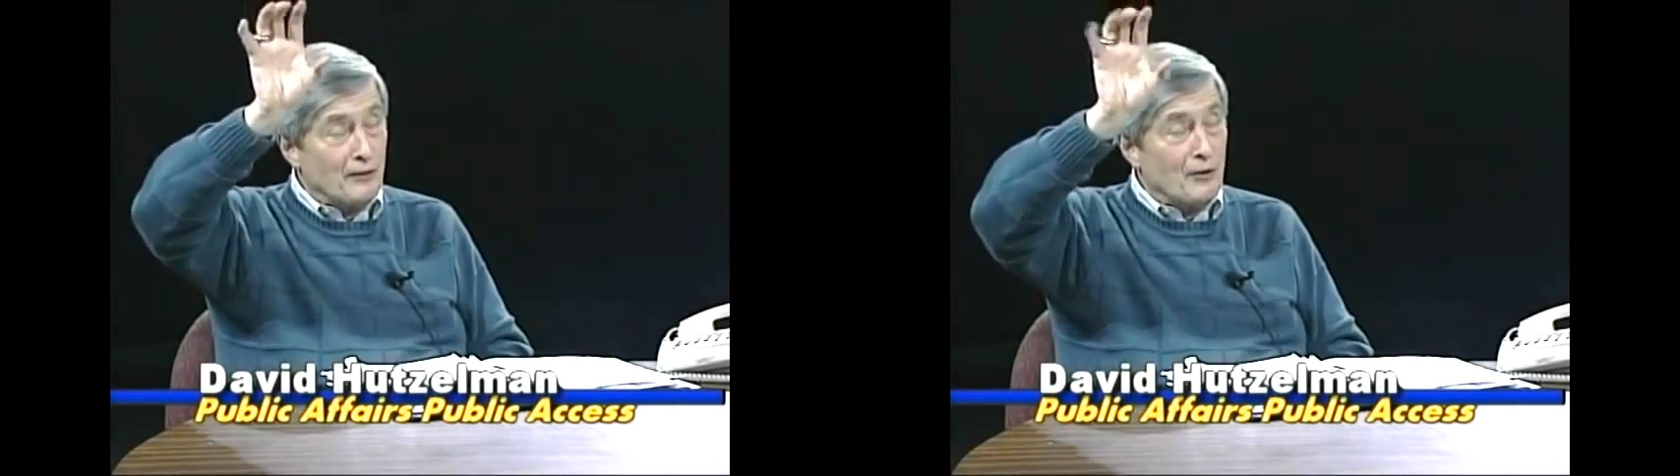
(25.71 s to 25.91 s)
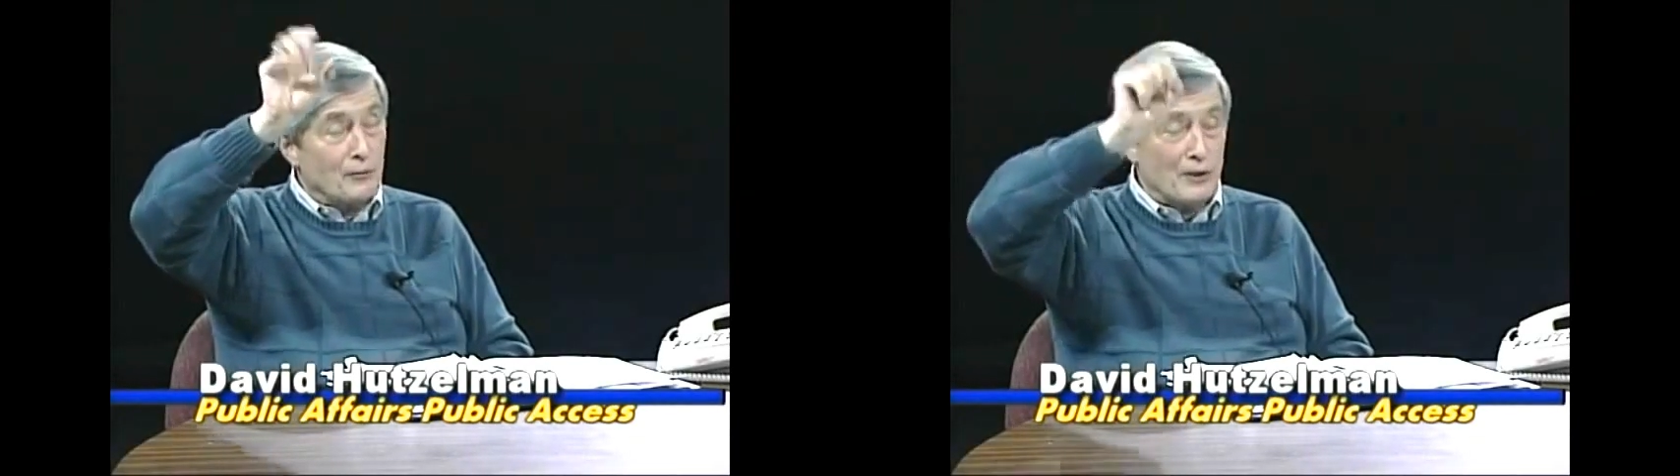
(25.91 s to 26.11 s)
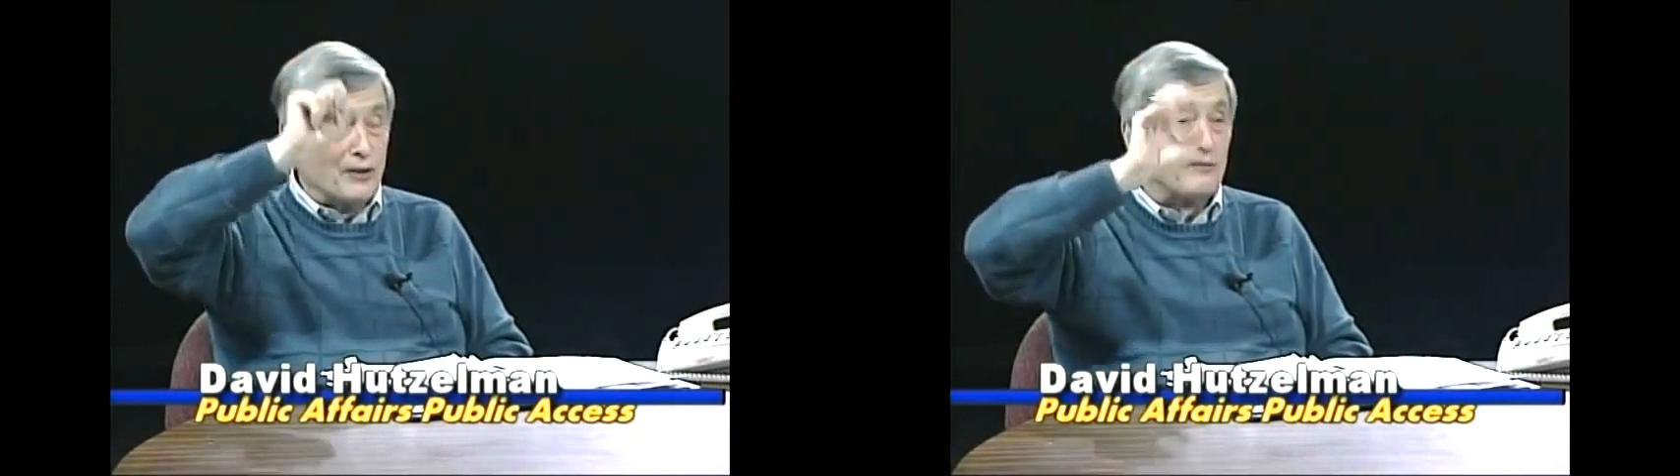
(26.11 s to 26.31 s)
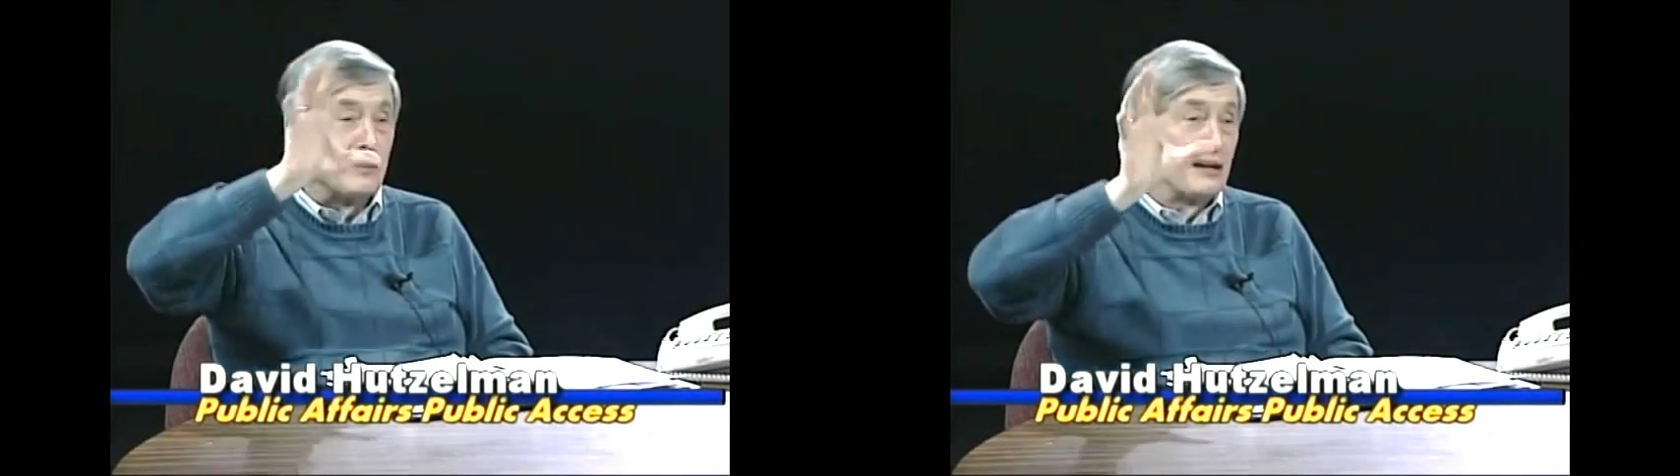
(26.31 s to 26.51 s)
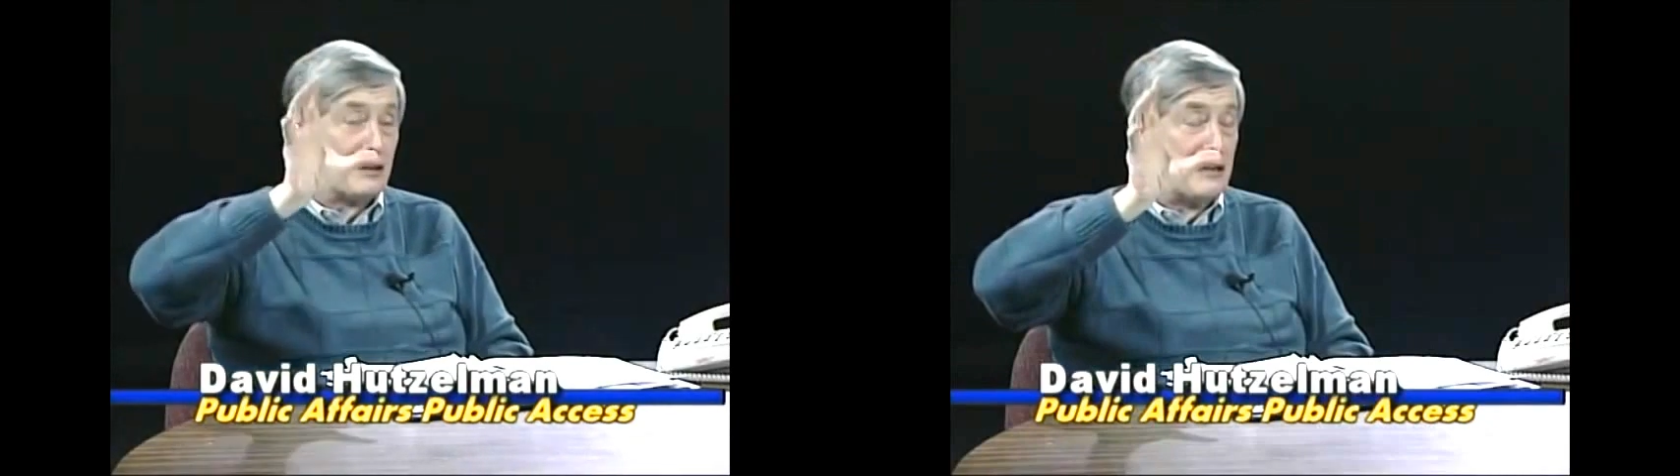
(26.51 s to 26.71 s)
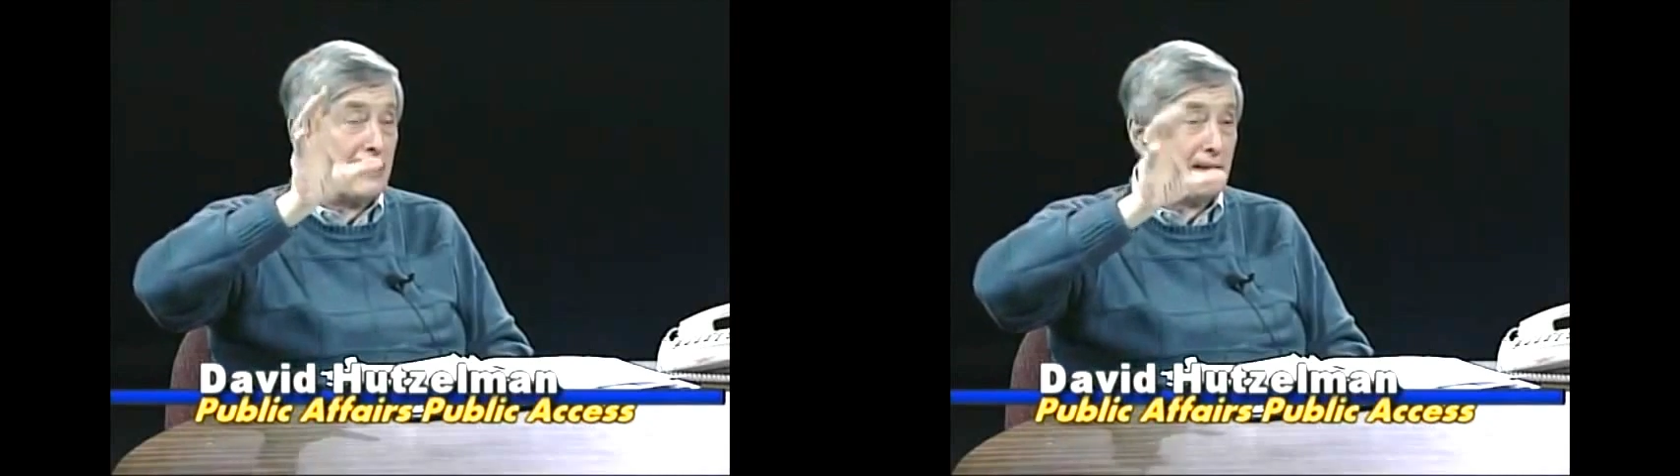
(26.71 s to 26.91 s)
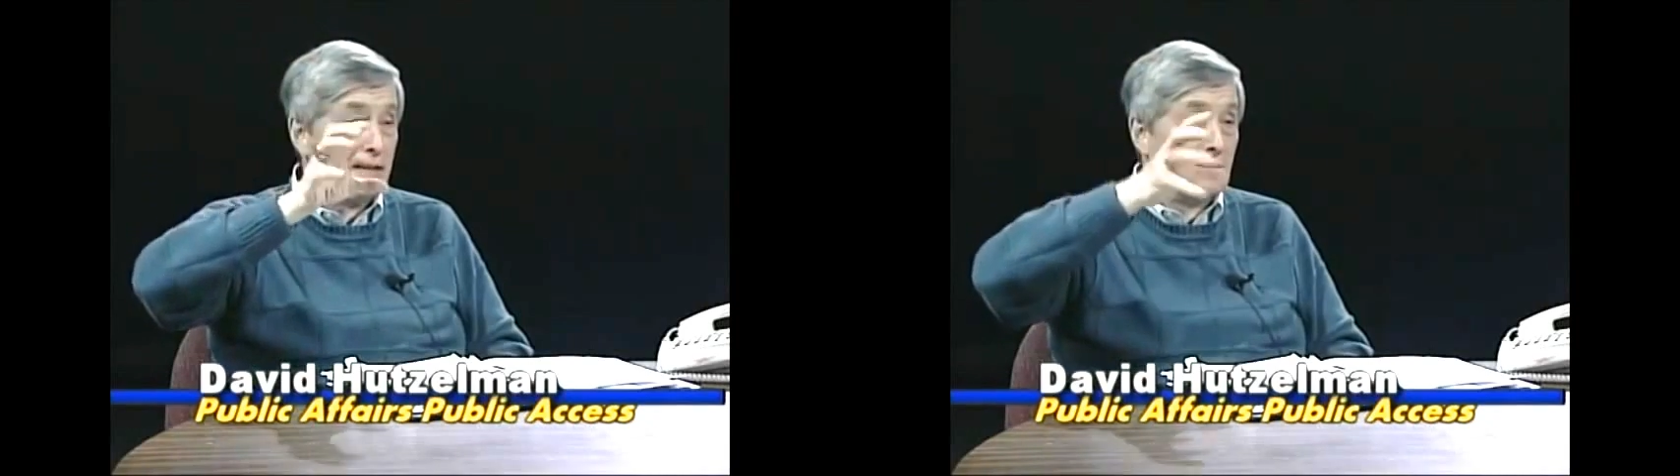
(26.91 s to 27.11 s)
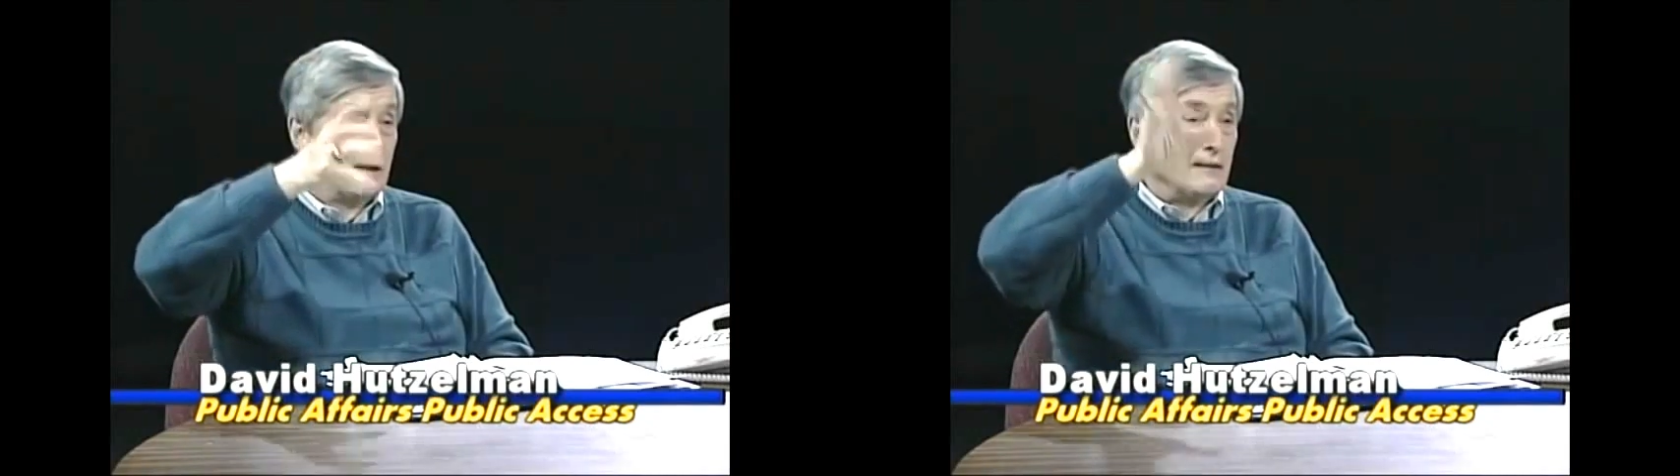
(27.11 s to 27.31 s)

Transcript: phone, yep, which evidently had